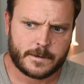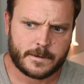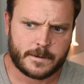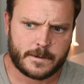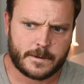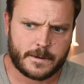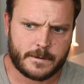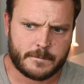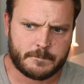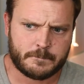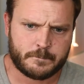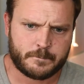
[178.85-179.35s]

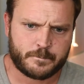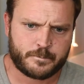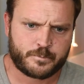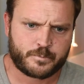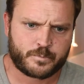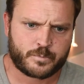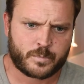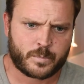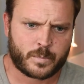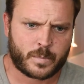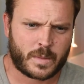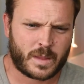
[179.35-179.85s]

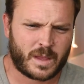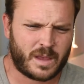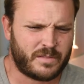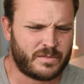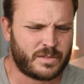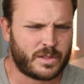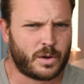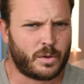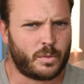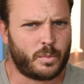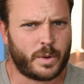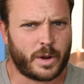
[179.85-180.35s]

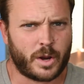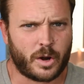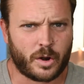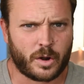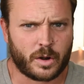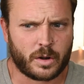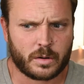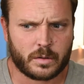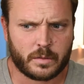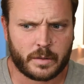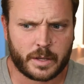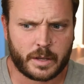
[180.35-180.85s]
Even though we
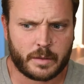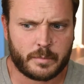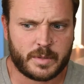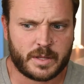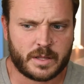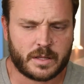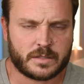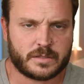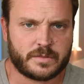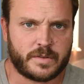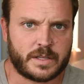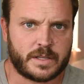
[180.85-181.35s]
are, like, I mean, let's